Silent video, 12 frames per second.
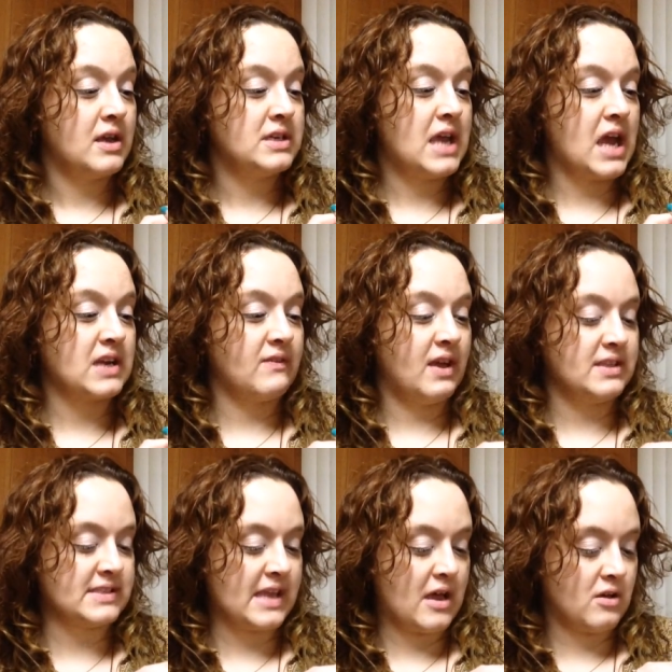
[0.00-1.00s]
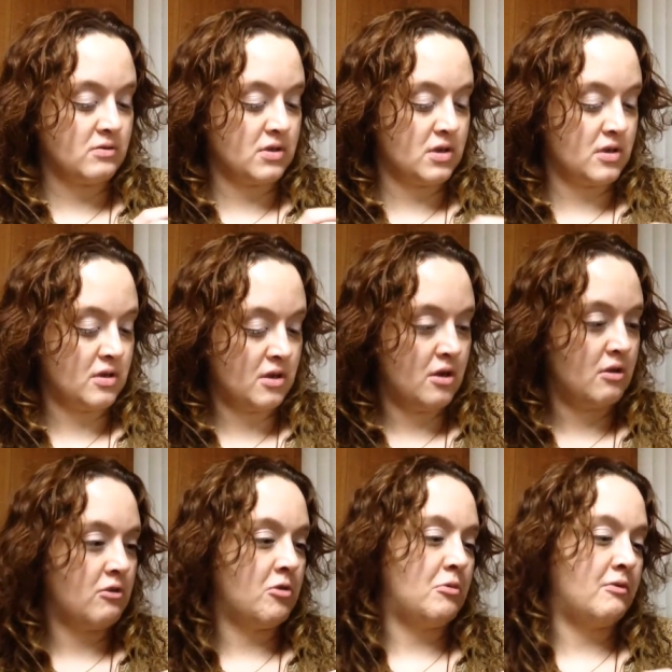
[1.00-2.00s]
To activate sound,
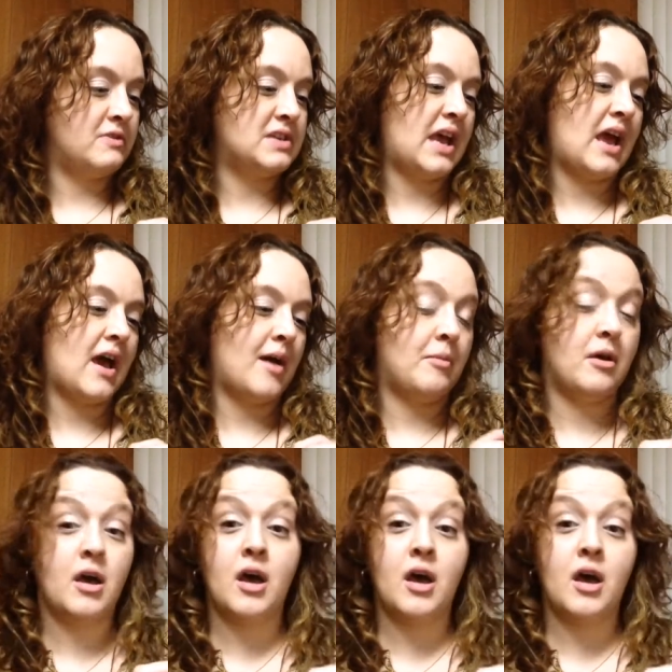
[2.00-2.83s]
remove tab.